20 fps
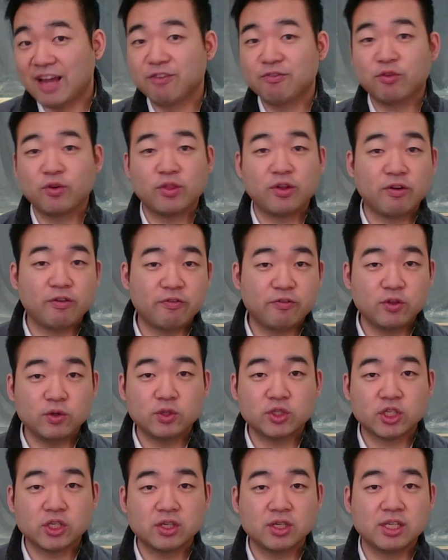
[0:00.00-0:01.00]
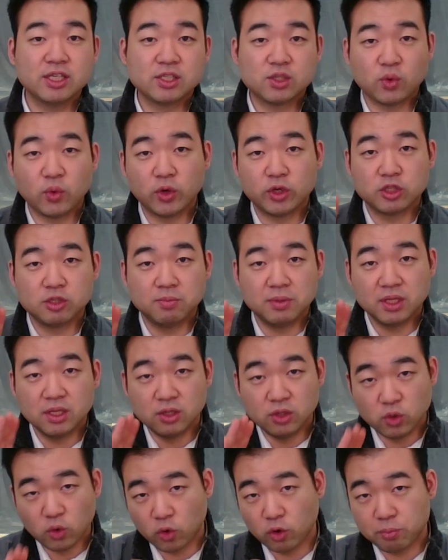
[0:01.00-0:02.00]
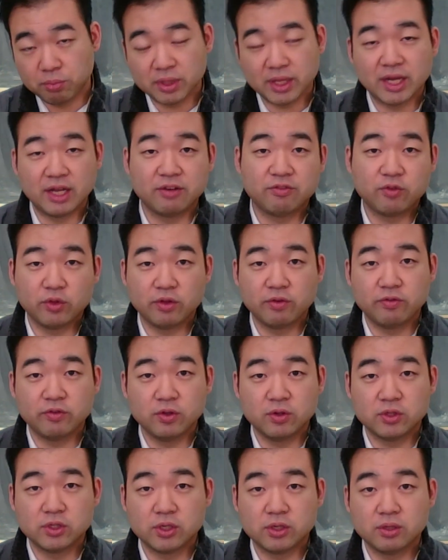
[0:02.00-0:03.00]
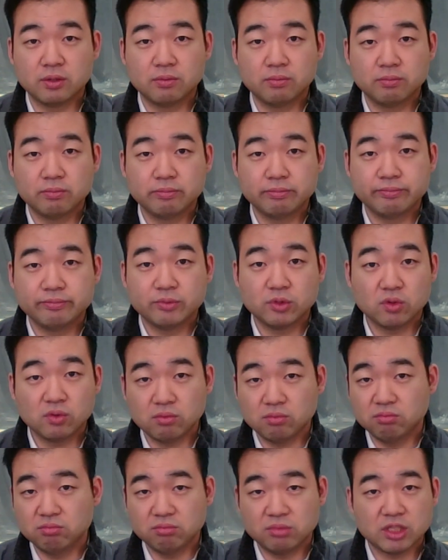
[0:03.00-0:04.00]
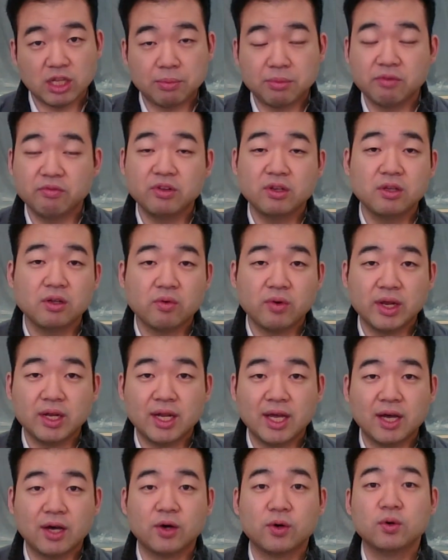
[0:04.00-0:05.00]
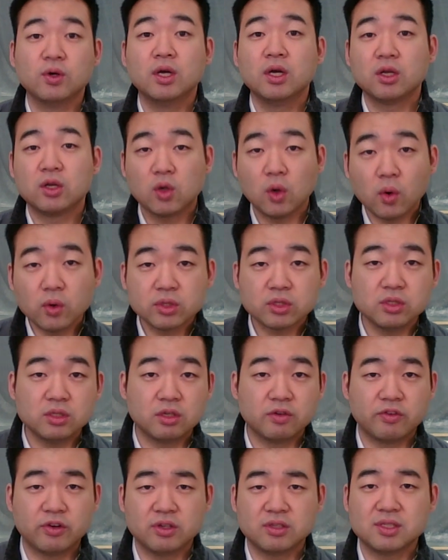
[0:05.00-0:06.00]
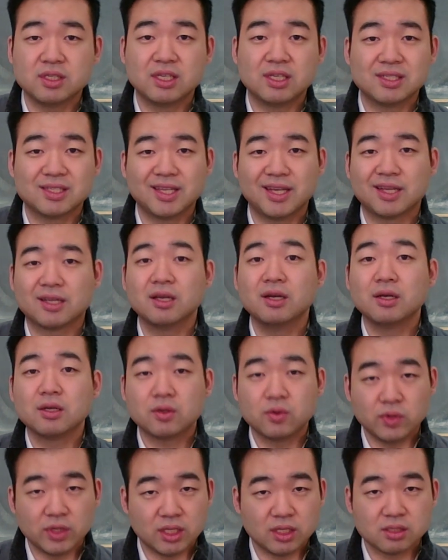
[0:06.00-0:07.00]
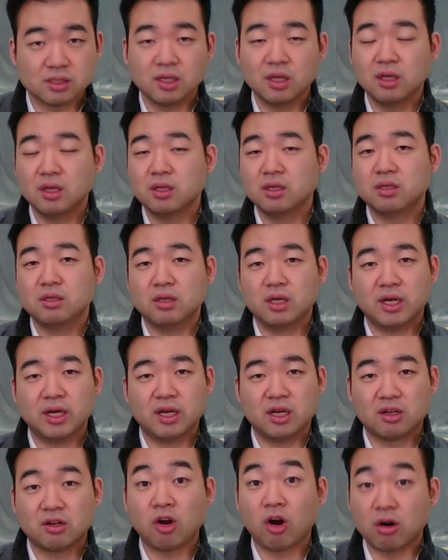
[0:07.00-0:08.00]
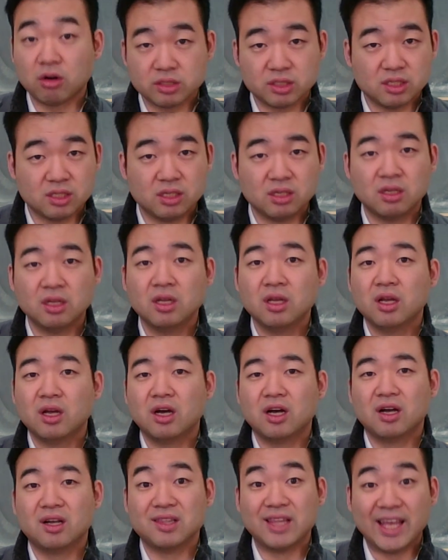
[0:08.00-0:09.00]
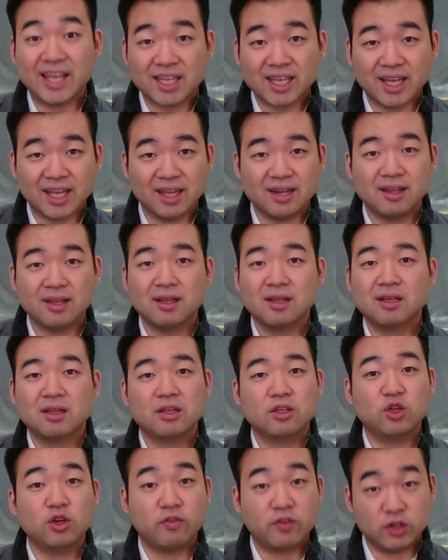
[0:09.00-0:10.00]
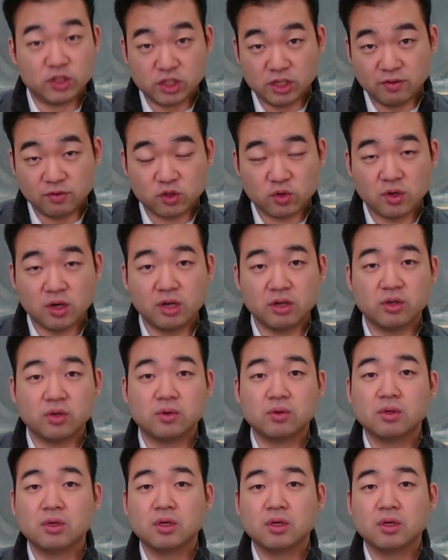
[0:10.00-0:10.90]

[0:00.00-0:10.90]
for their future is going to be your plan for their future. So stop the video right now. Go into universities like Queen's, Carleton, Lakehead, University of Toronto,